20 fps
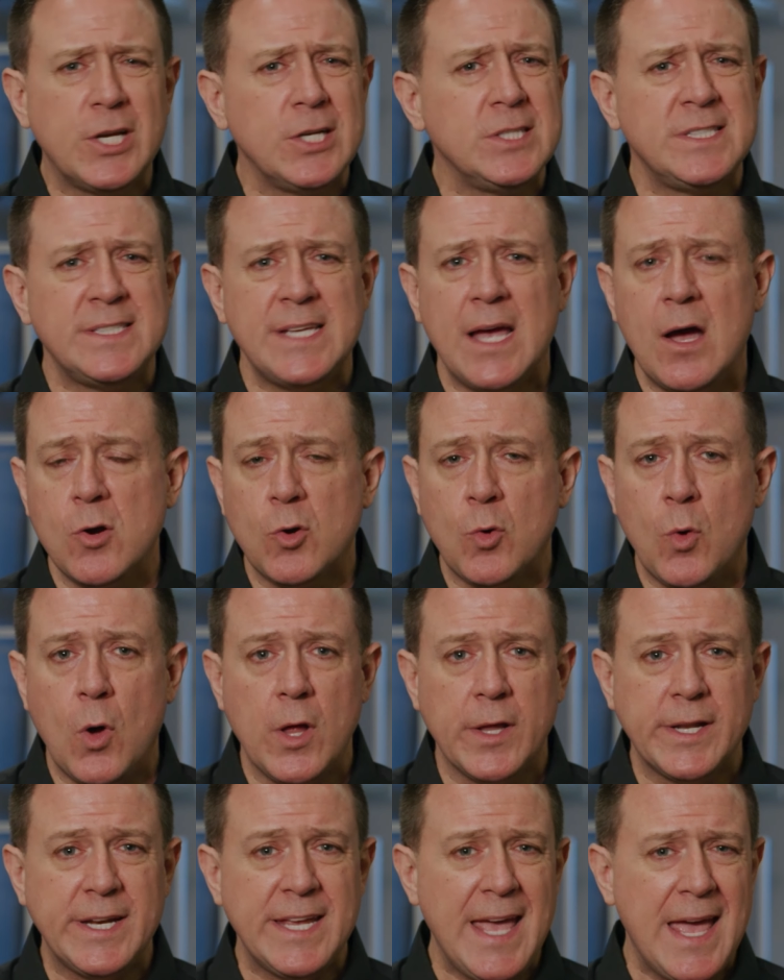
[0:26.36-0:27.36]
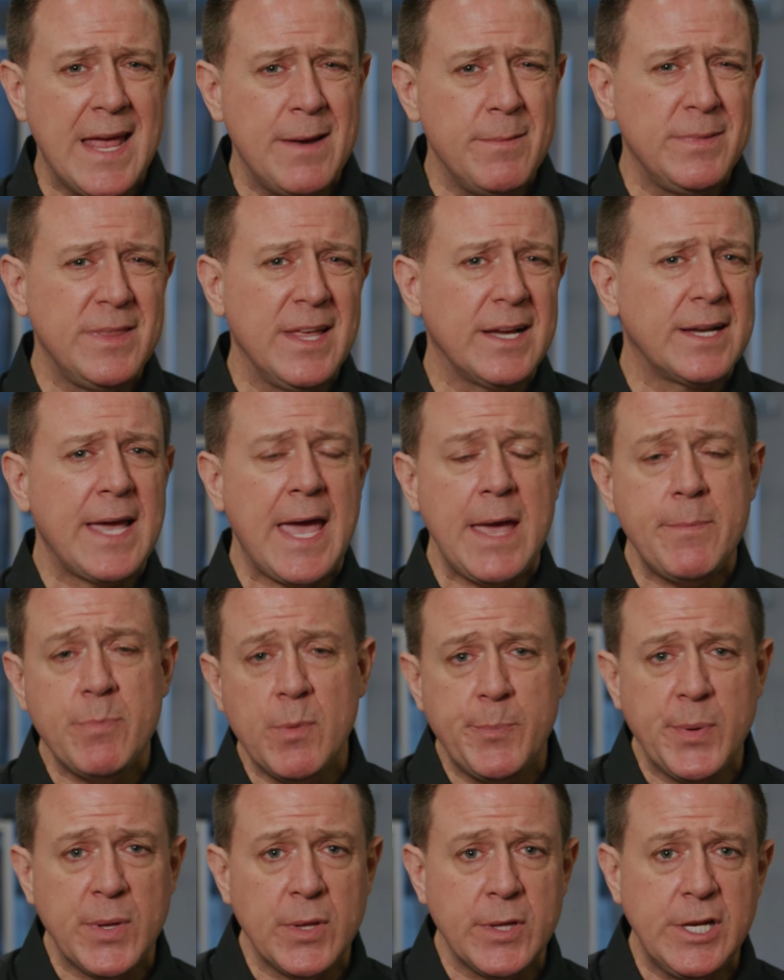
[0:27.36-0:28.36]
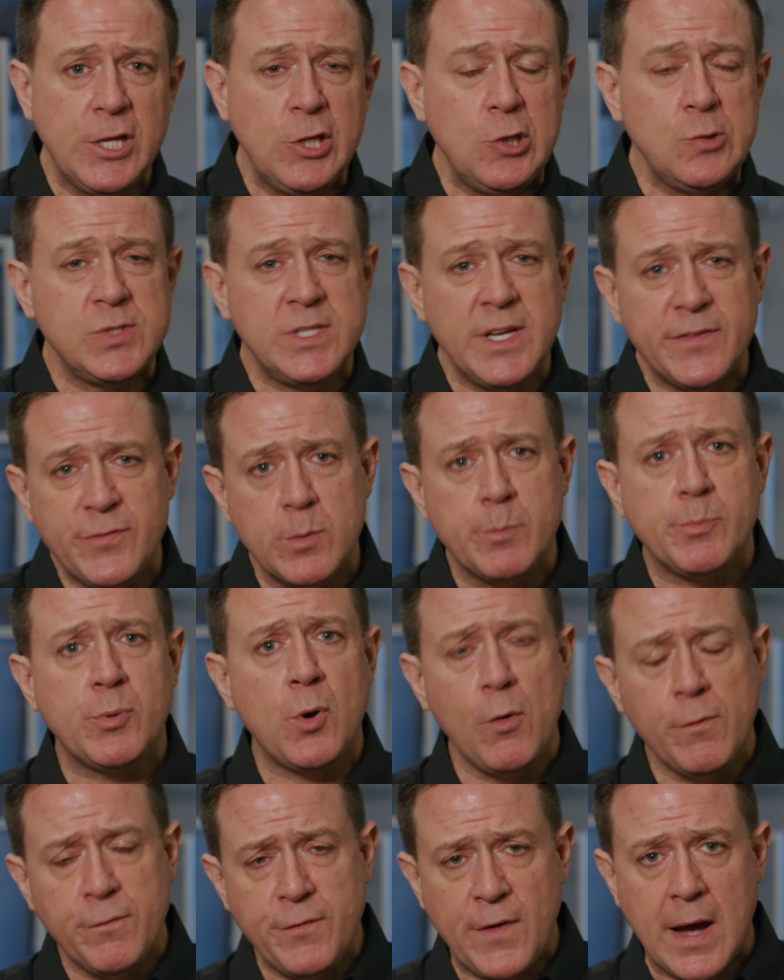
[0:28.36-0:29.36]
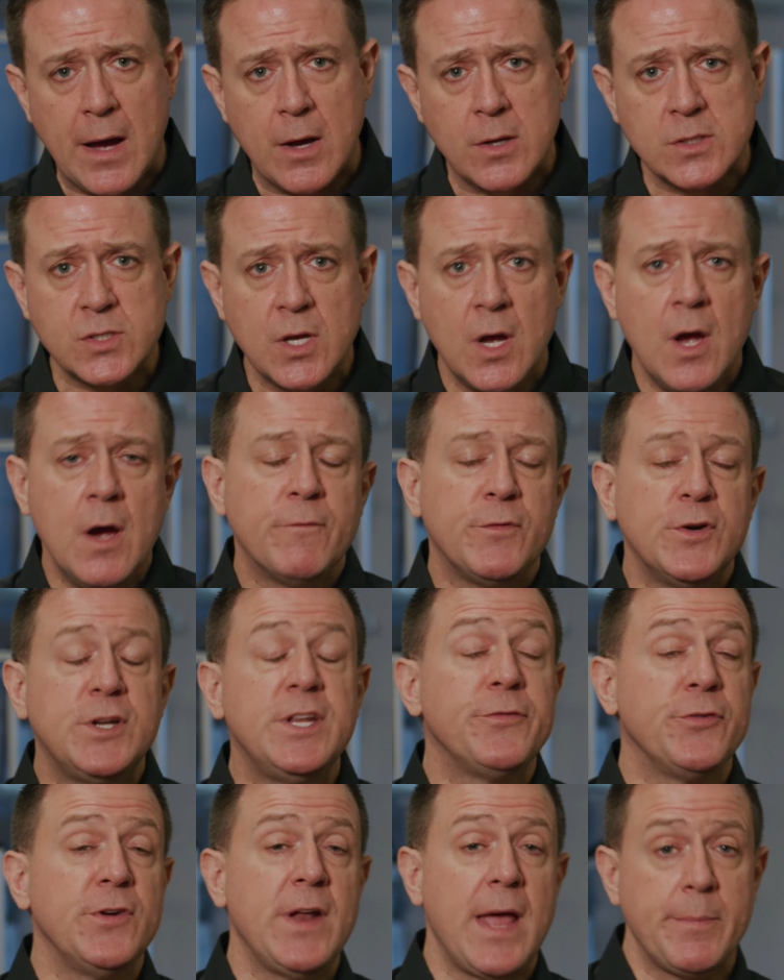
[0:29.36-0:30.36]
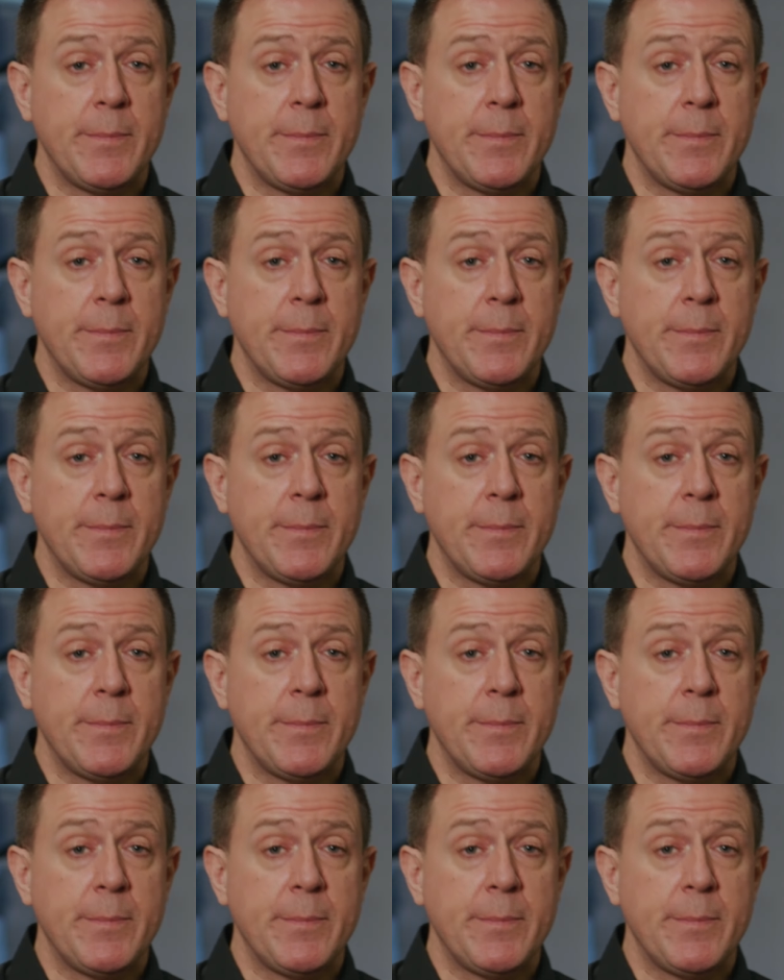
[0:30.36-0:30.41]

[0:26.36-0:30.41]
good sound quality and the capability to use different profiles for different